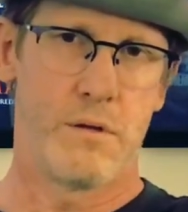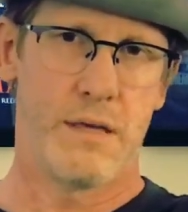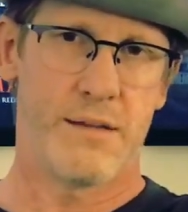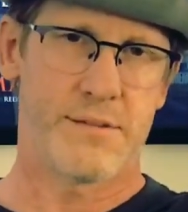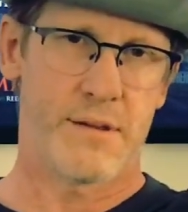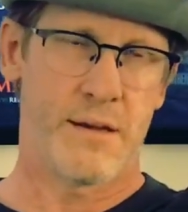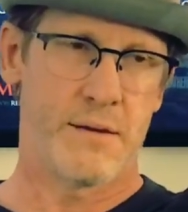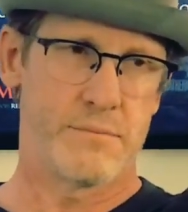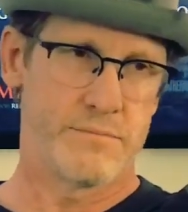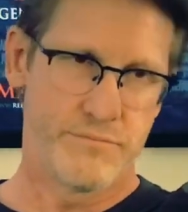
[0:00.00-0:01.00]
it's
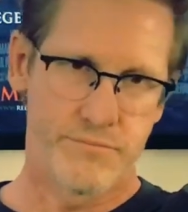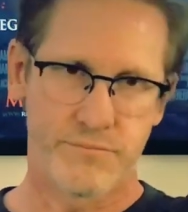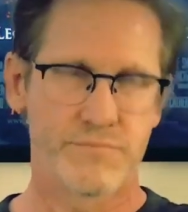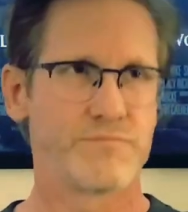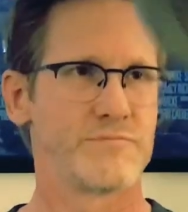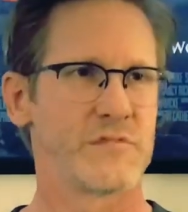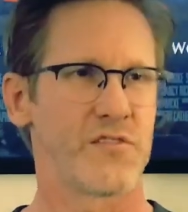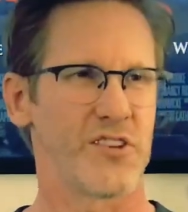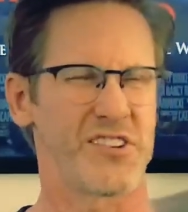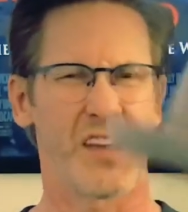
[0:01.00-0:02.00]

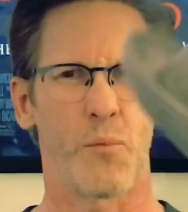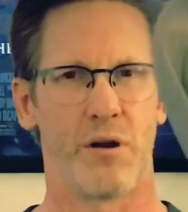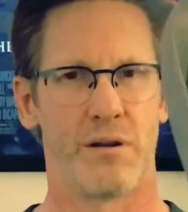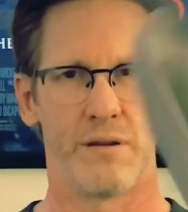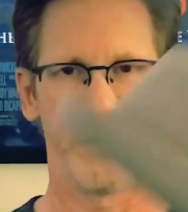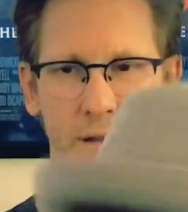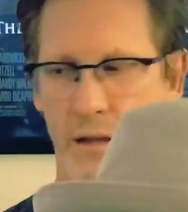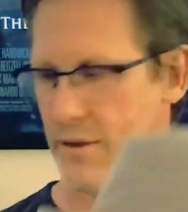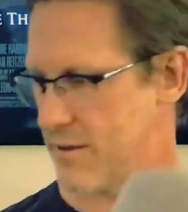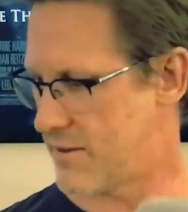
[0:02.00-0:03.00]
for the summer.
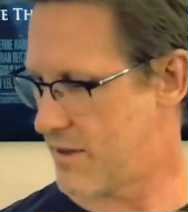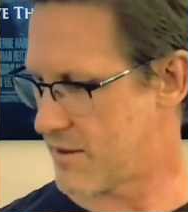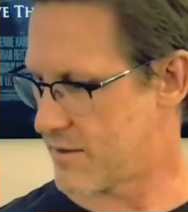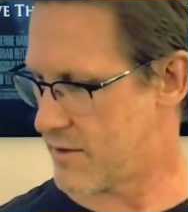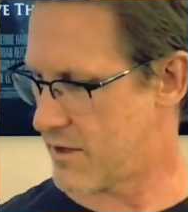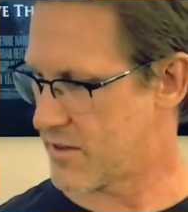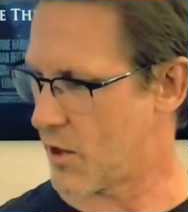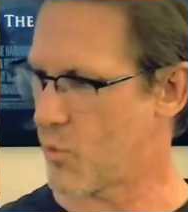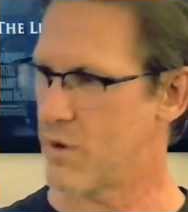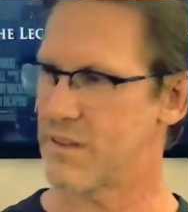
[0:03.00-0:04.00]
This
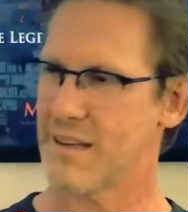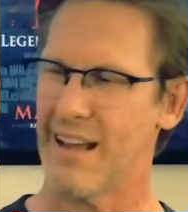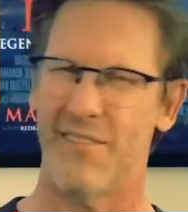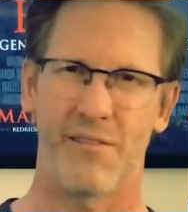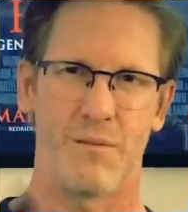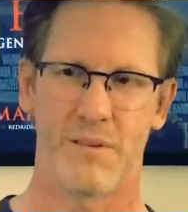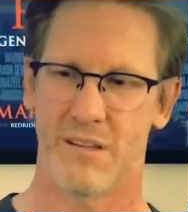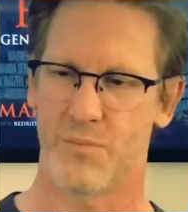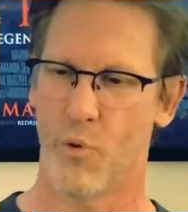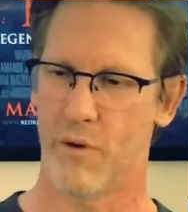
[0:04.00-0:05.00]
other one's kind of,
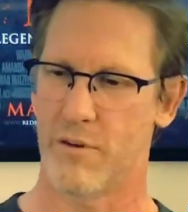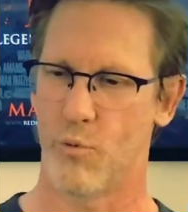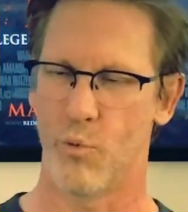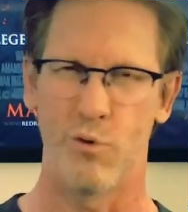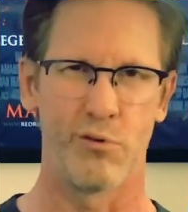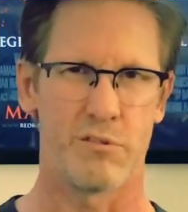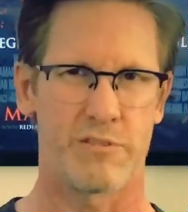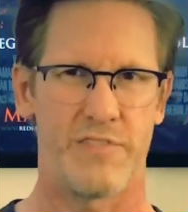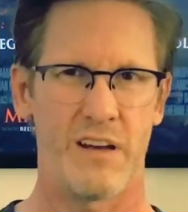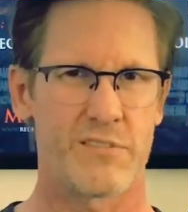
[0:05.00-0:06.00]
it's more of a wool
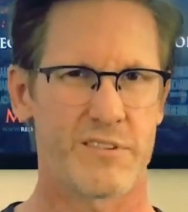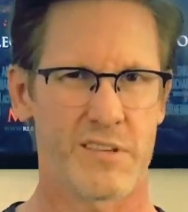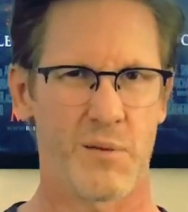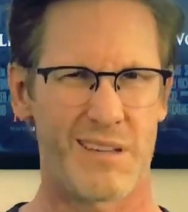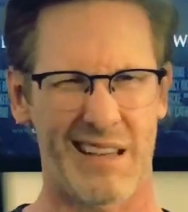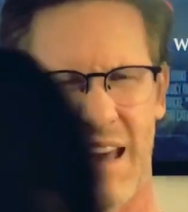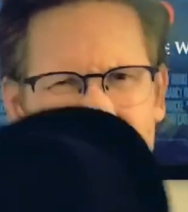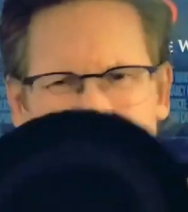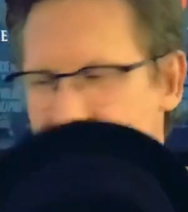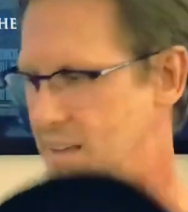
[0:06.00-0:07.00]
or felt or something. It's
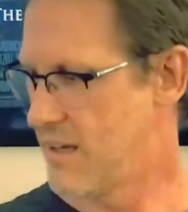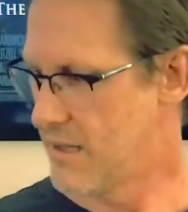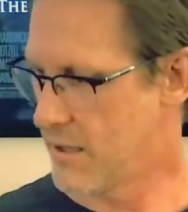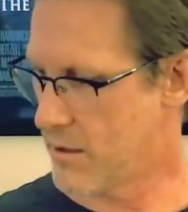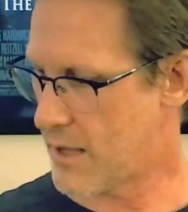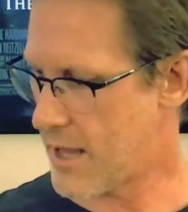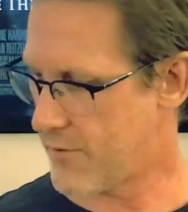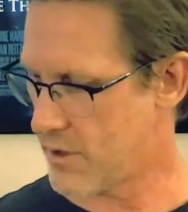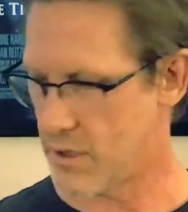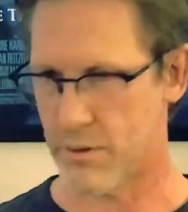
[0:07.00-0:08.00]
kind of a little
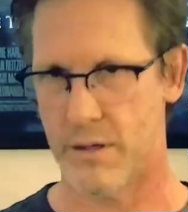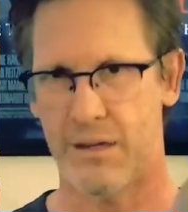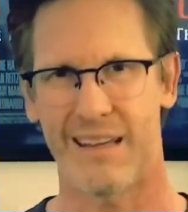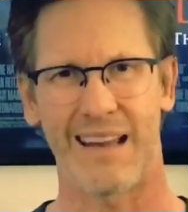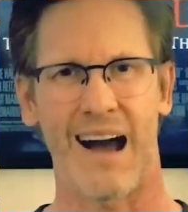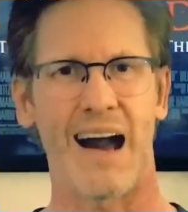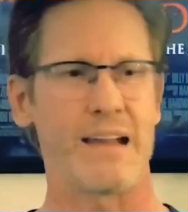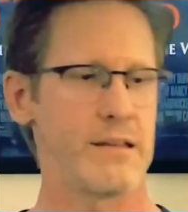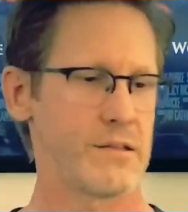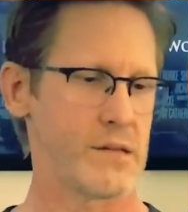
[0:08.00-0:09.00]
heavy. It'd get
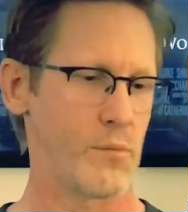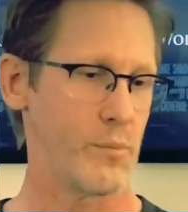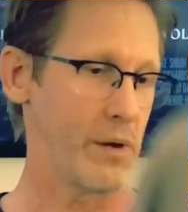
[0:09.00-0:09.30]
hot in the summer,